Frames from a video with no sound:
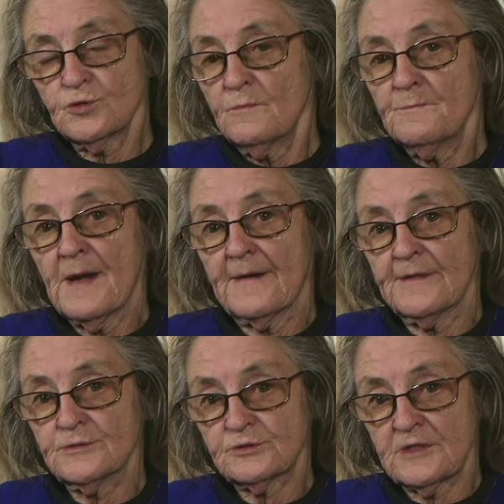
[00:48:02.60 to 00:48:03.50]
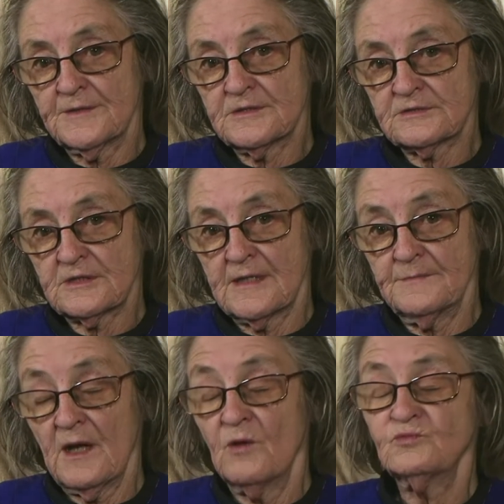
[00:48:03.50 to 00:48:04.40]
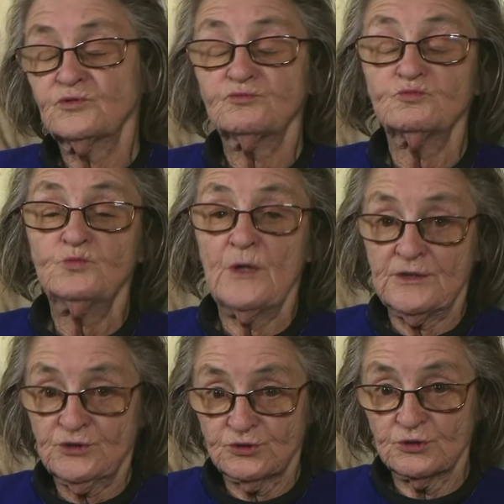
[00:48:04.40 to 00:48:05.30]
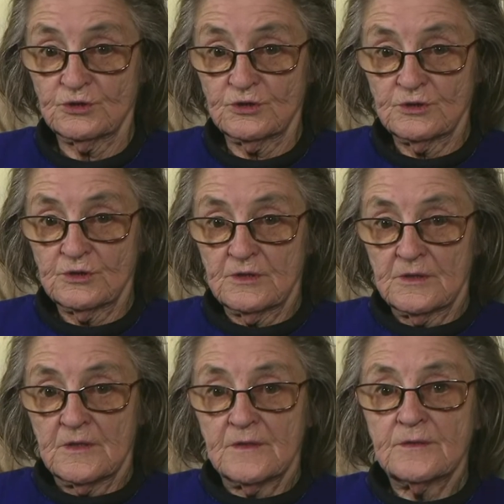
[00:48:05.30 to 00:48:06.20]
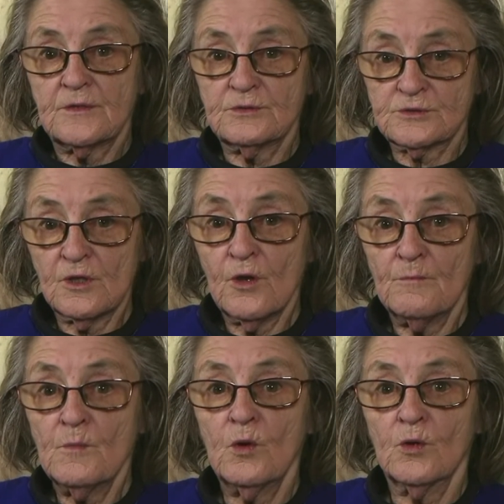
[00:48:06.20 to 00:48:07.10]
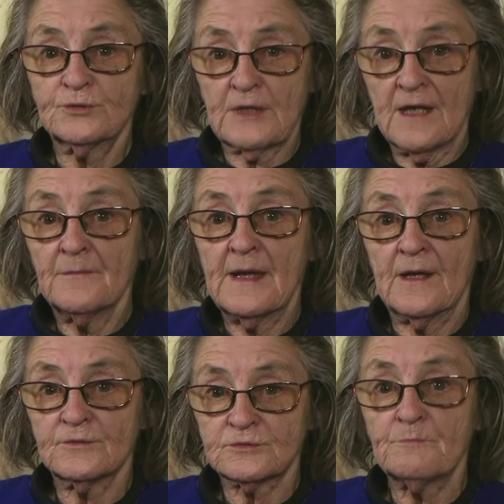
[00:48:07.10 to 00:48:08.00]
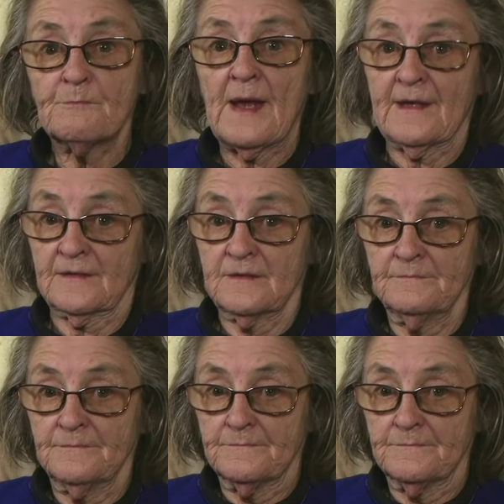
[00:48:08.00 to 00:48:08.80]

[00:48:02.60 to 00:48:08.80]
John Burroughs done the same. I wish there was a lot more to come out to back them.